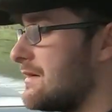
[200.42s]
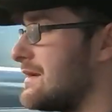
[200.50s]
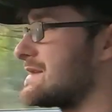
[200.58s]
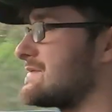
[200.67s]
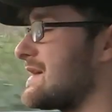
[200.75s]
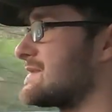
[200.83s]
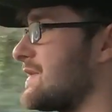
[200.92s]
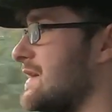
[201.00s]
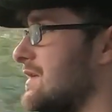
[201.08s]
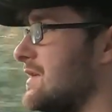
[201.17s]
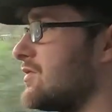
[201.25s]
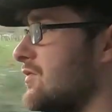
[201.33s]
Now to activate
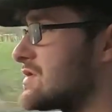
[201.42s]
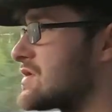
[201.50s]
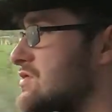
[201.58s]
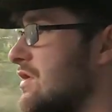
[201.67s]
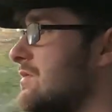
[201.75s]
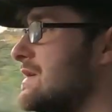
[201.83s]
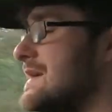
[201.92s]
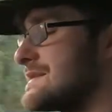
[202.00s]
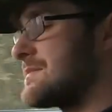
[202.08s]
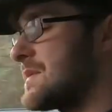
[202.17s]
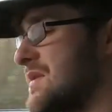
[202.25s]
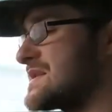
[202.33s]
the cruise control,
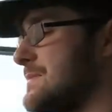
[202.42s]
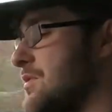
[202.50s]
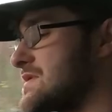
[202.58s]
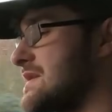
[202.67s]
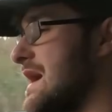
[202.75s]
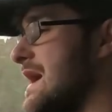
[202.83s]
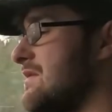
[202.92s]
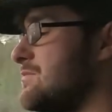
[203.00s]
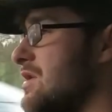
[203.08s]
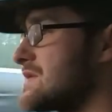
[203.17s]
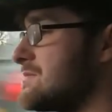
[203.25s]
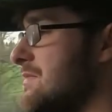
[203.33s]
simply press the button at the
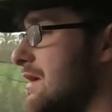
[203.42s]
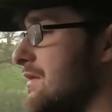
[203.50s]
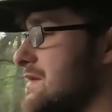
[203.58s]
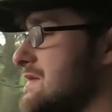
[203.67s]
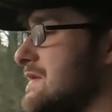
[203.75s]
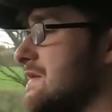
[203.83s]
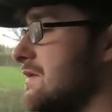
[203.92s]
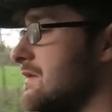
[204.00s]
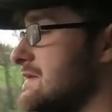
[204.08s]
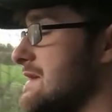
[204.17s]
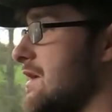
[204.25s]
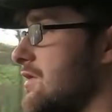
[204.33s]
bottom and
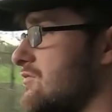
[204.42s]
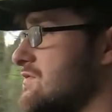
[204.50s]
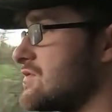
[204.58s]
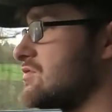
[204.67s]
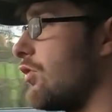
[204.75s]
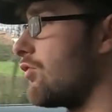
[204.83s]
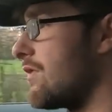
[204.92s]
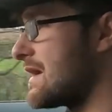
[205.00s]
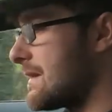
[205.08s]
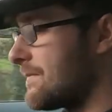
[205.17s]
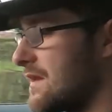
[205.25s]
then say cruise control ready.